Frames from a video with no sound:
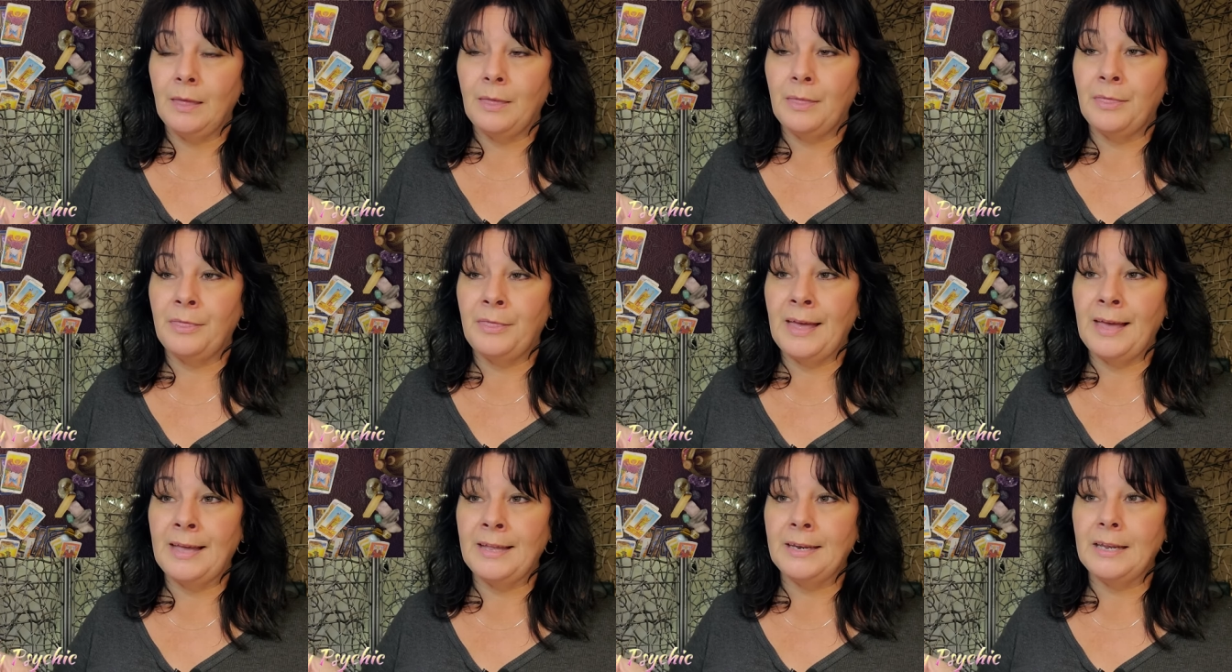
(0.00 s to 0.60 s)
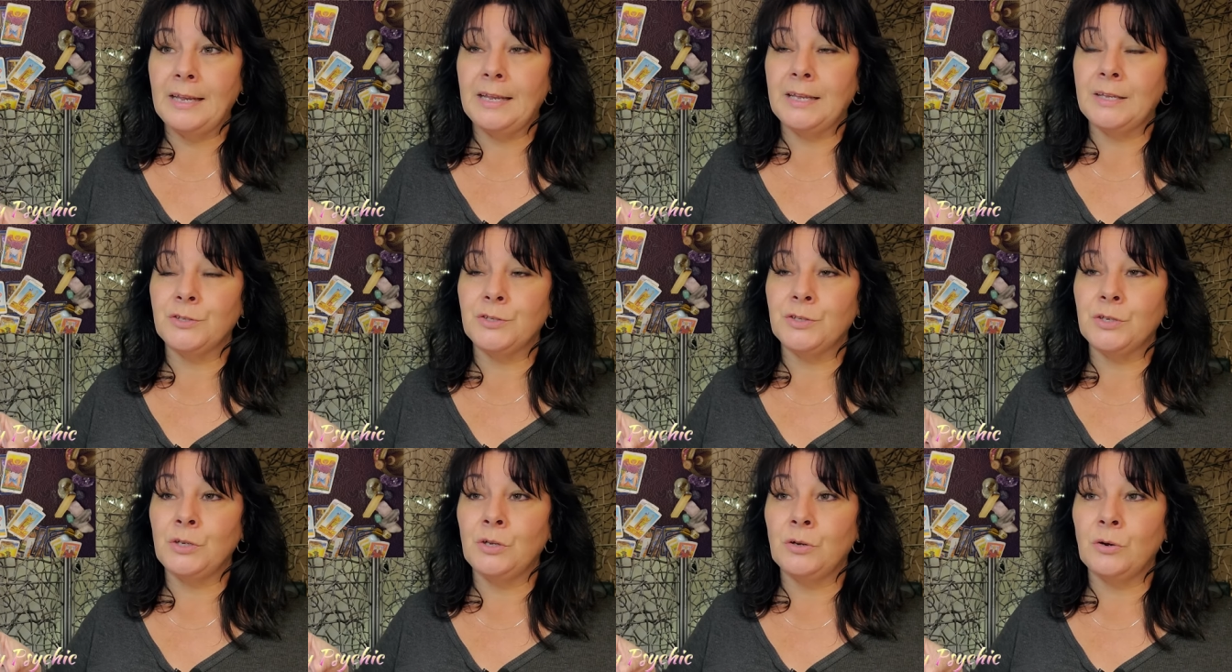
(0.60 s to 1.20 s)
that
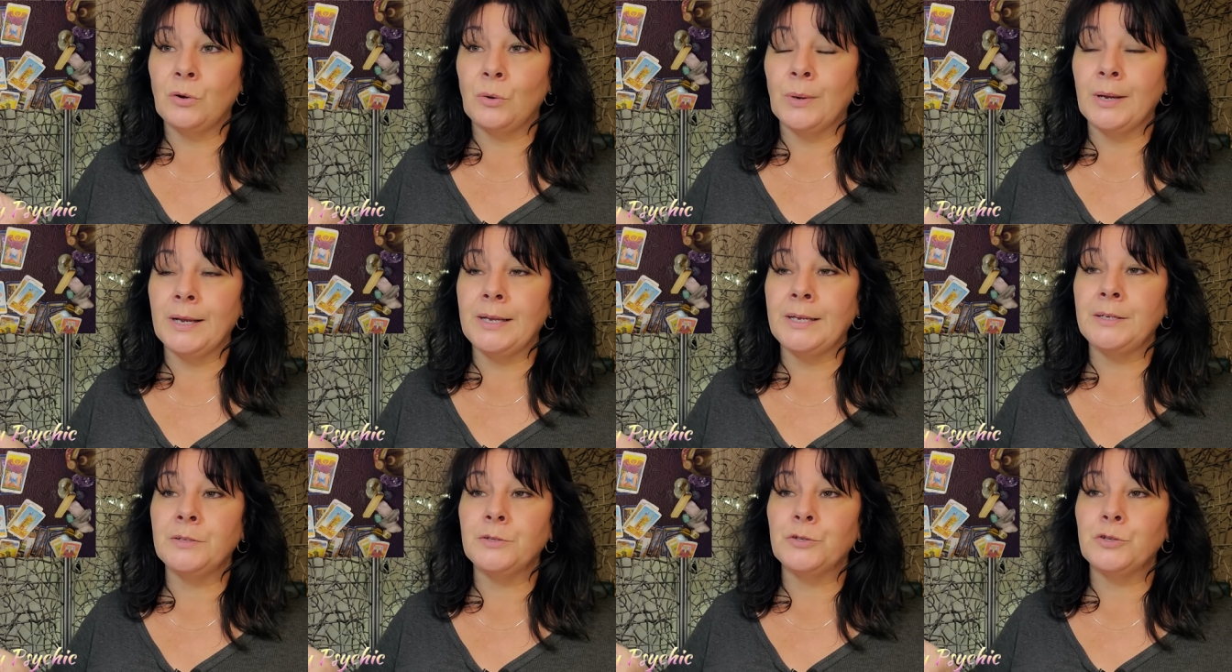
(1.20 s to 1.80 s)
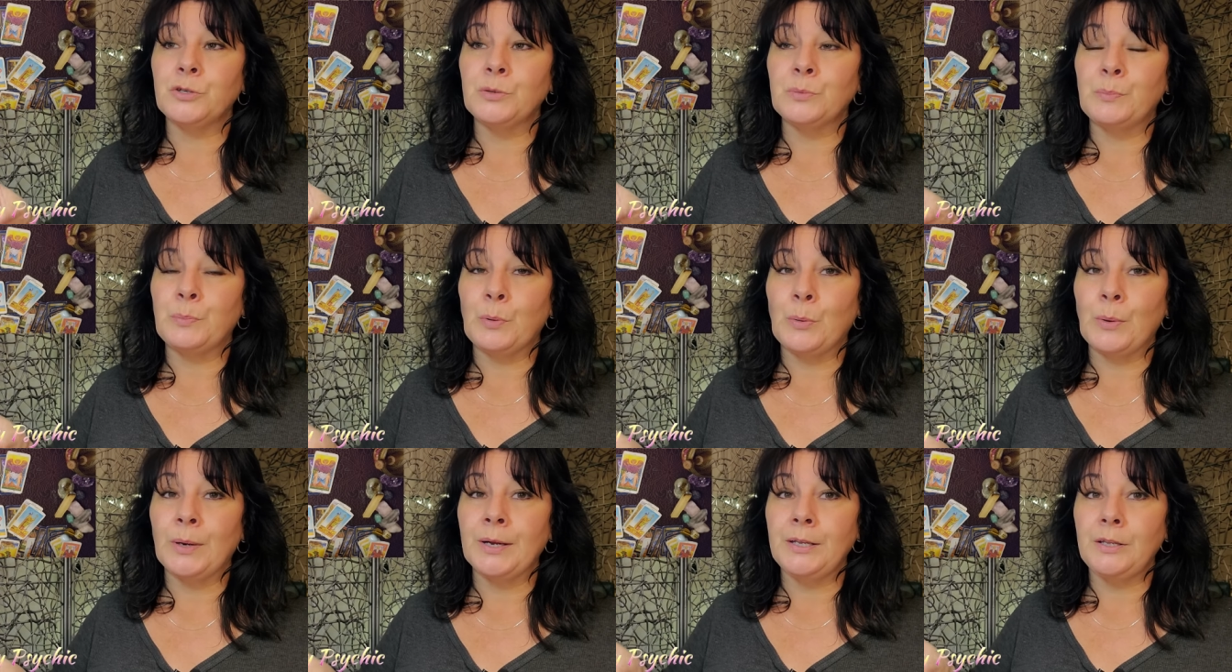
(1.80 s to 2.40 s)
is going to
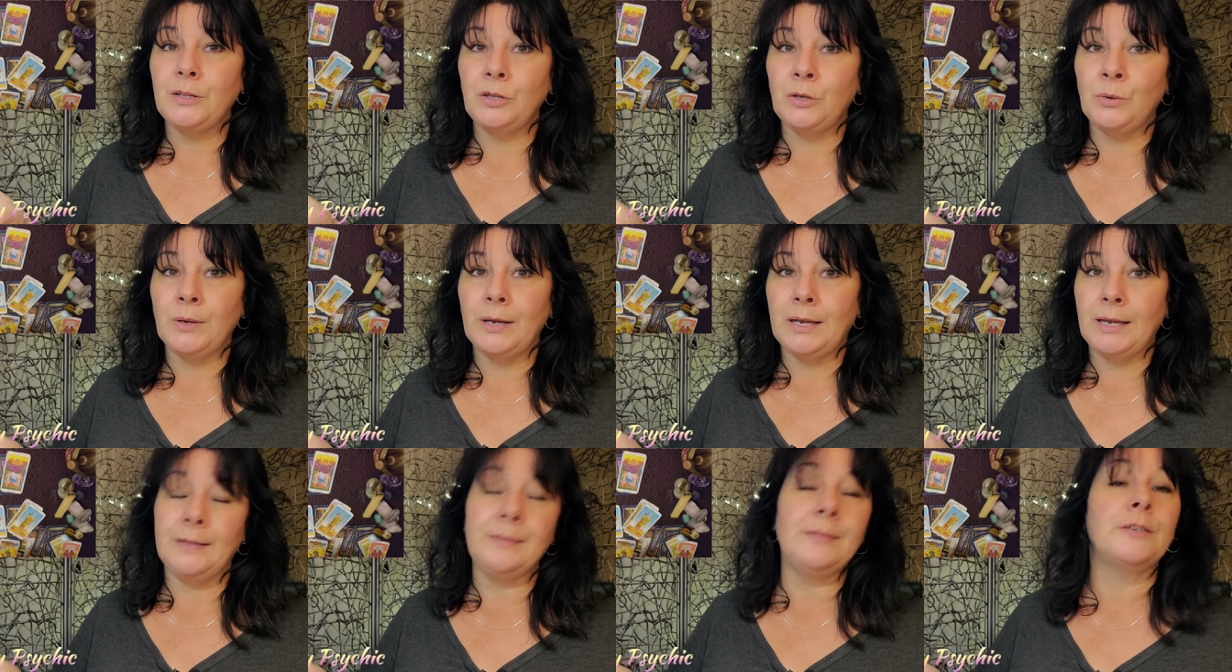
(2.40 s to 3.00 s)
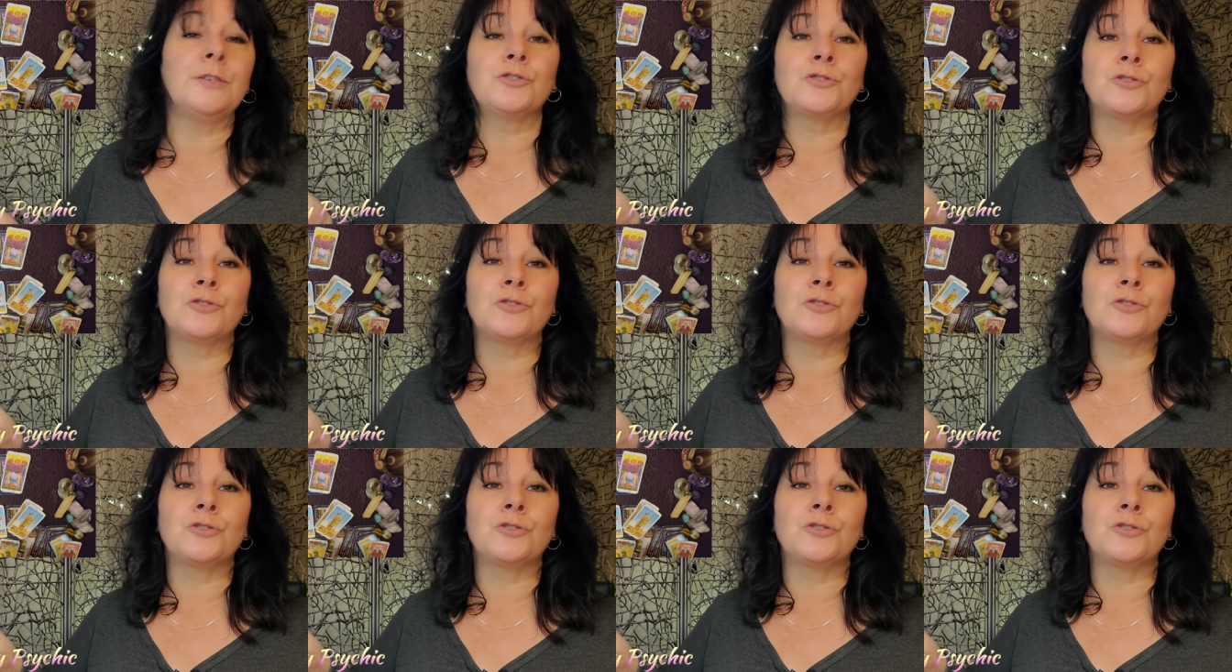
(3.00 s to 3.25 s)
point you in the